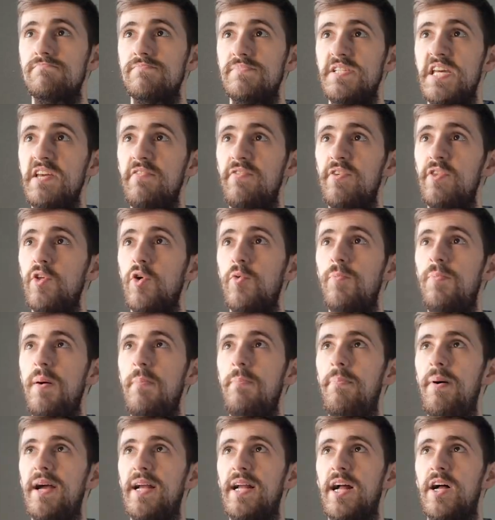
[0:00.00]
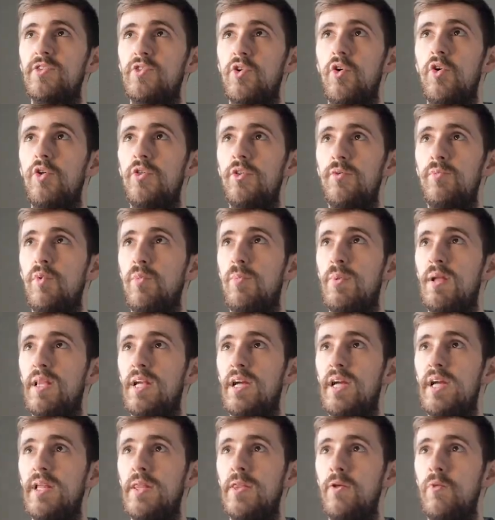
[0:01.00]
Even though Bitbike has all the
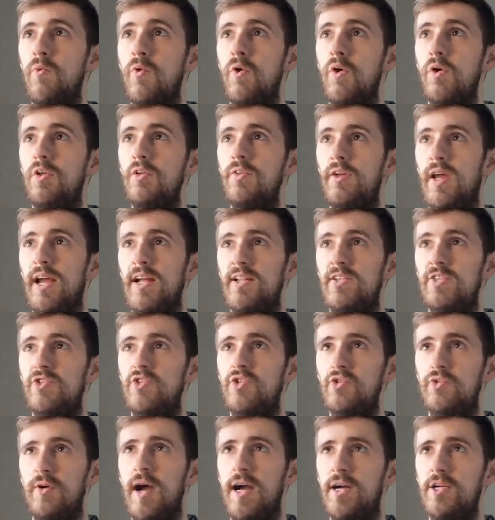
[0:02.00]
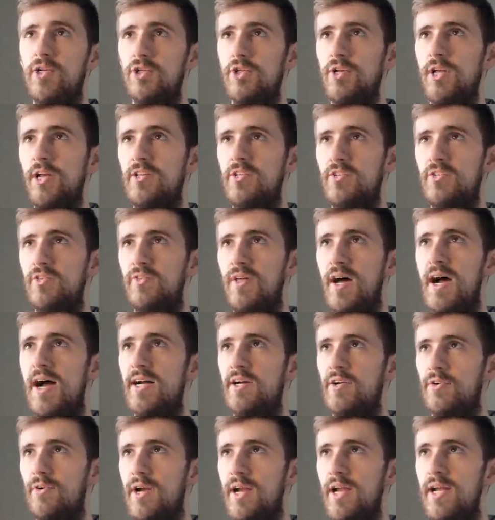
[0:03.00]
mobility in the world, its traction isn't that
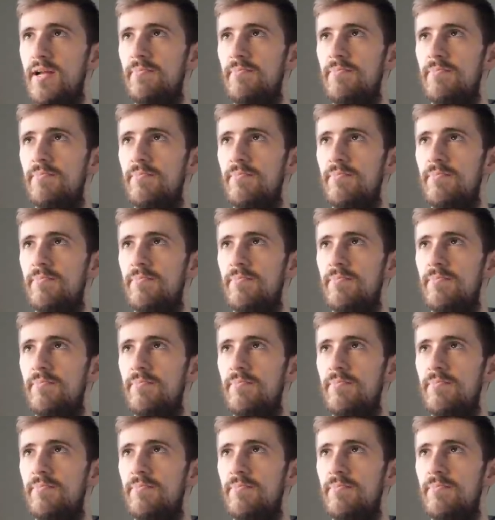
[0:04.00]
great.